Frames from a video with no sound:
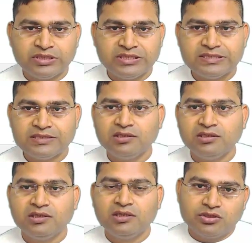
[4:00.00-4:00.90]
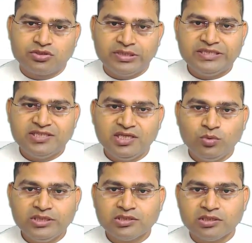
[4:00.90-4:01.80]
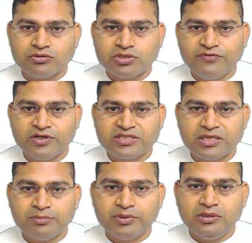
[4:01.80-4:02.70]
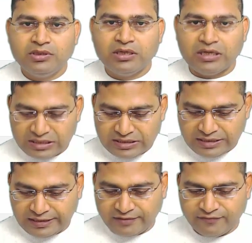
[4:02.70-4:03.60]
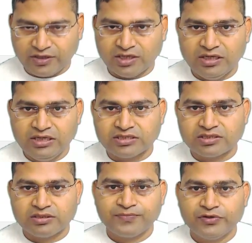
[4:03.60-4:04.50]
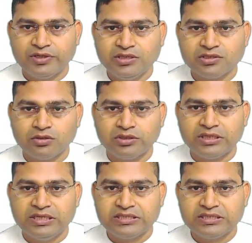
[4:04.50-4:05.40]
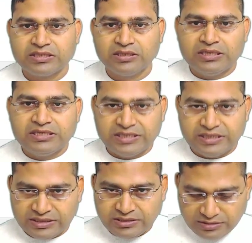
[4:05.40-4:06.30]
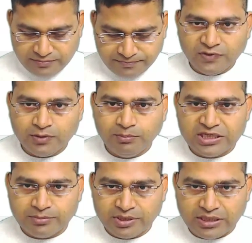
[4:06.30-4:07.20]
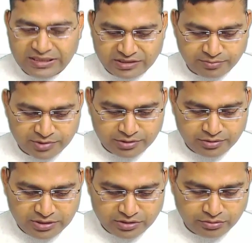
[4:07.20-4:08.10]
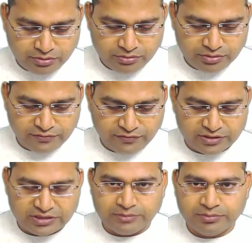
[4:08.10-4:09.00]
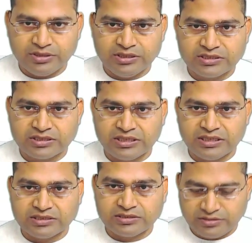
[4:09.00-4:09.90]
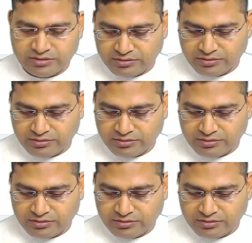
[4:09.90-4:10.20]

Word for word: this is the string sequence. Now say for example, I have a list. Okay, so the list contains multiple items. Okay, so say for example, list has